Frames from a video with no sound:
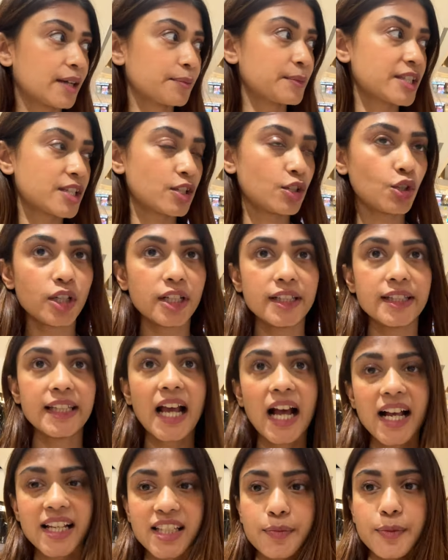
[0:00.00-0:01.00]
Lakme Salon and
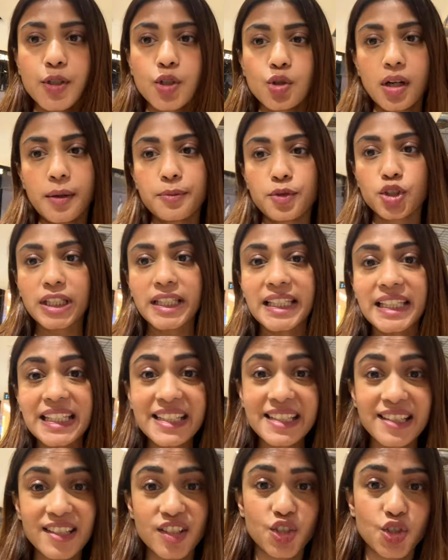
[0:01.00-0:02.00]
they asked me to come to the
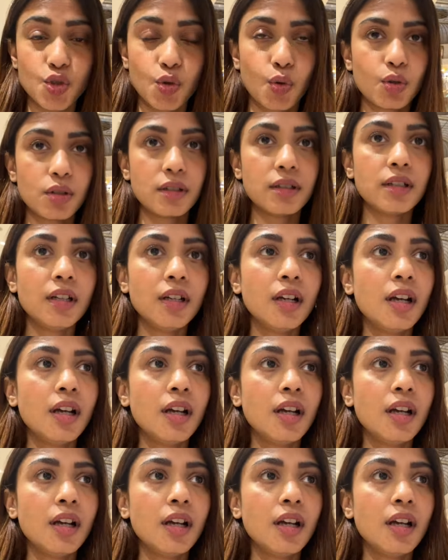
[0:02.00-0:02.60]
East Zone.